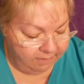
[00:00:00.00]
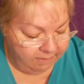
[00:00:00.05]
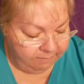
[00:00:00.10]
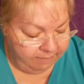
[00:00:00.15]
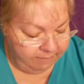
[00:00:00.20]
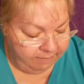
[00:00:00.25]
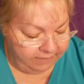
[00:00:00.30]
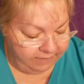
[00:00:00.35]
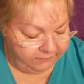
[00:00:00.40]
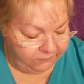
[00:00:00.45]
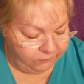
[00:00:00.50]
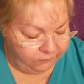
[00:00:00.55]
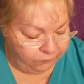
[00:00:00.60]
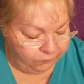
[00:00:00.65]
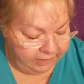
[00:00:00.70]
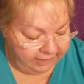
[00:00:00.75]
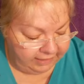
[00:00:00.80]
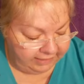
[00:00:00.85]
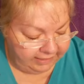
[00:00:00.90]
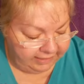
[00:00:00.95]

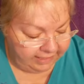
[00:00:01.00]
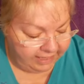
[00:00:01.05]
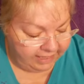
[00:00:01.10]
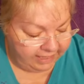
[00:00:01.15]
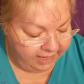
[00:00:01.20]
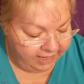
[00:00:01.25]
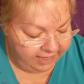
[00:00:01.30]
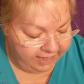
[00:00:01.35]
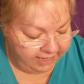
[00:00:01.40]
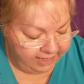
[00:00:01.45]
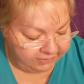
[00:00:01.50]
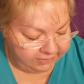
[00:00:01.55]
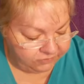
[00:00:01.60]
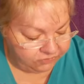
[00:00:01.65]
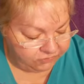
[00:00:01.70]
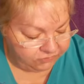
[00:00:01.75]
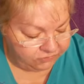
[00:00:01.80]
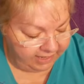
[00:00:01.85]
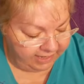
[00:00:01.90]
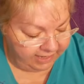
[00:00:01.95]
Boswellia
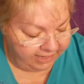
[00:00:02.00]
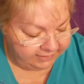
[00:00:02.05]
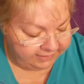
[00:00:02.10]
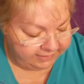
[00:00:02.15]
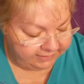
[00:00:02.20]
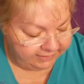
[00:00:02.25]
extract